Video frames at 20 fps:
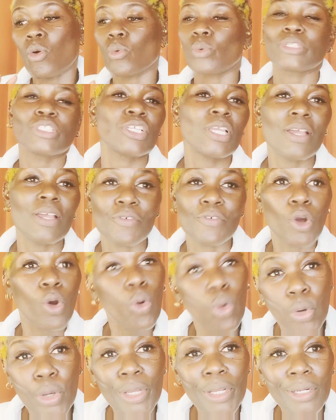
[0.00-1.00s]
whichever
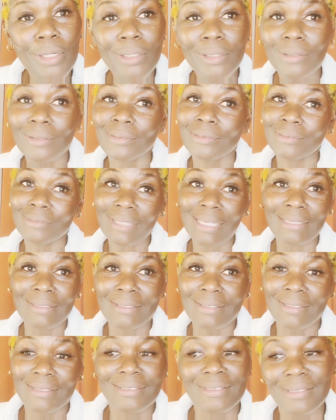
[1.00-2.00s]
oil that
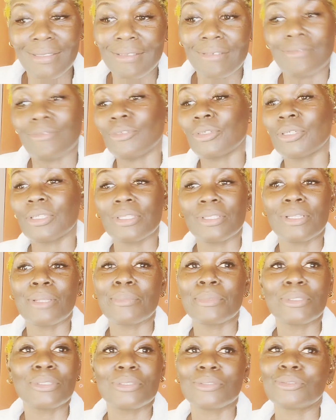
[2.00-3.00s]
say, okay, let
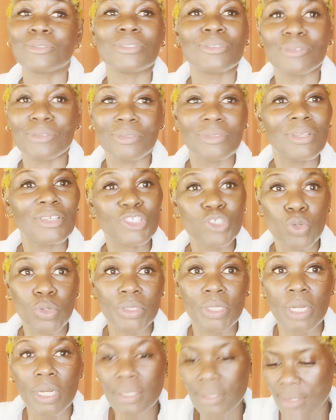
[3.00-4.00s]
me
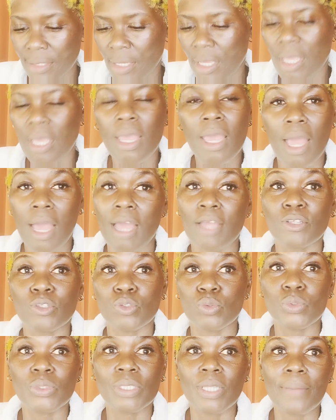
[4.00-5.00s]
shortcut and
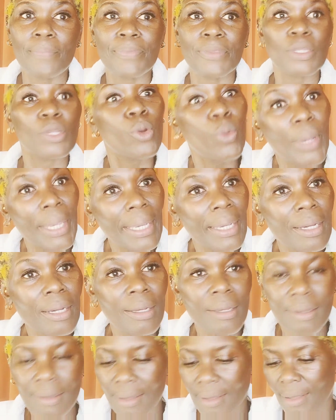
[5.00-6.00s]
do something quick
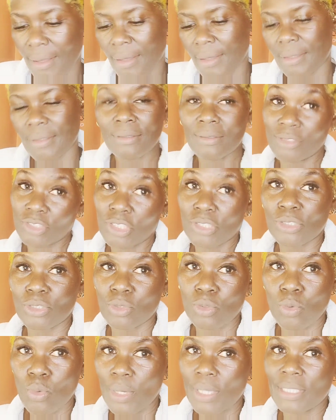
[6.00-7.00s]
just
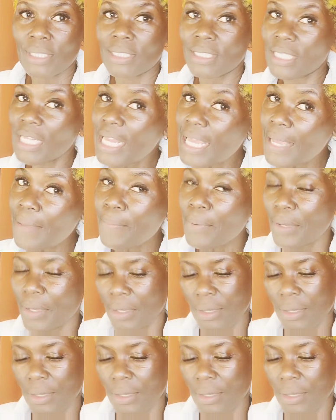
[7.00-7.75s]
to go and sleep.